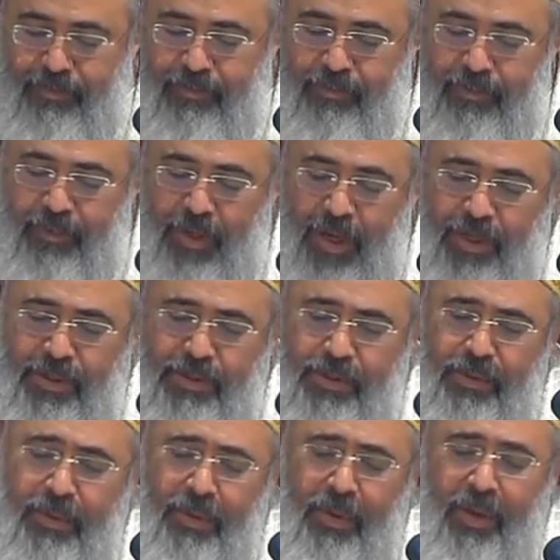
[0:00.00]
and
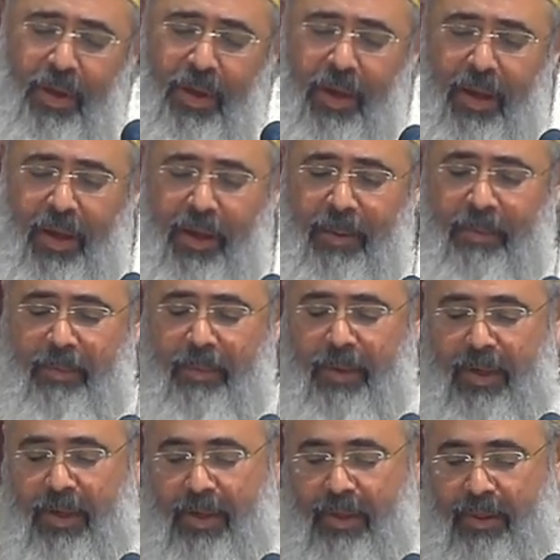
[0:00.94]
so um,
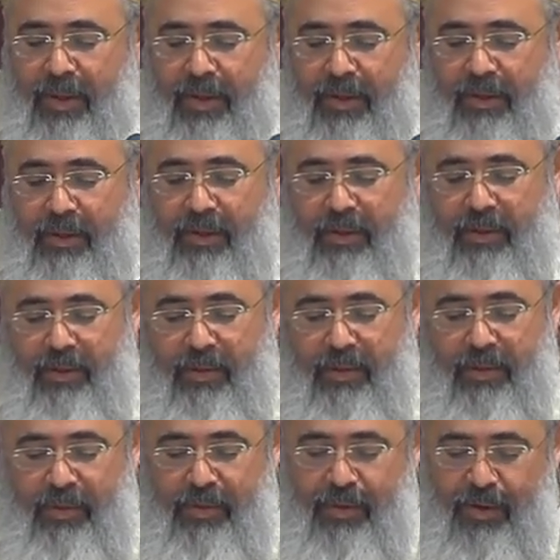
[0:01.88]
the,
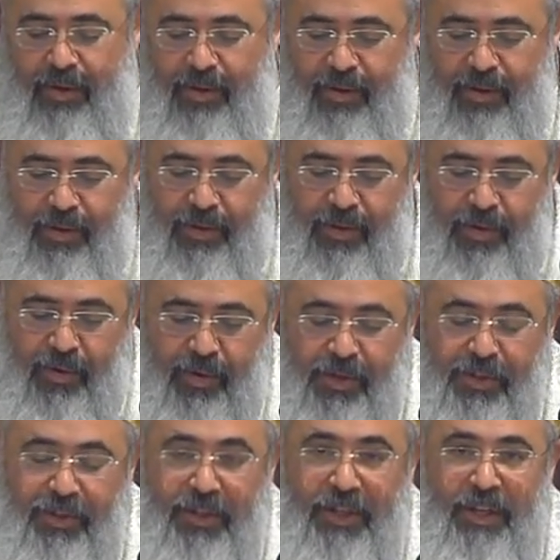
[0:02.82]
the, the
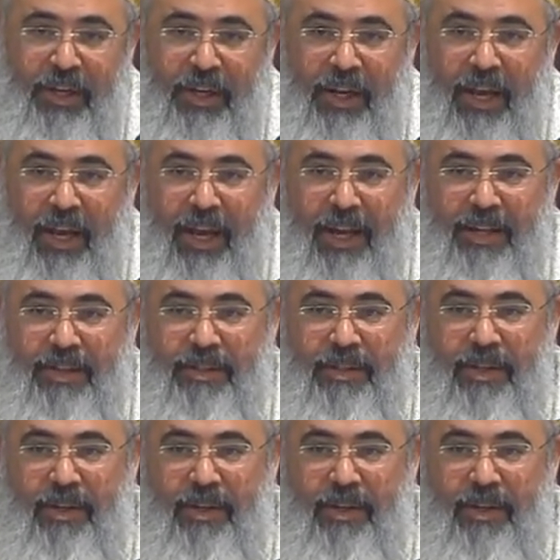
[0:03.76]
Christian has the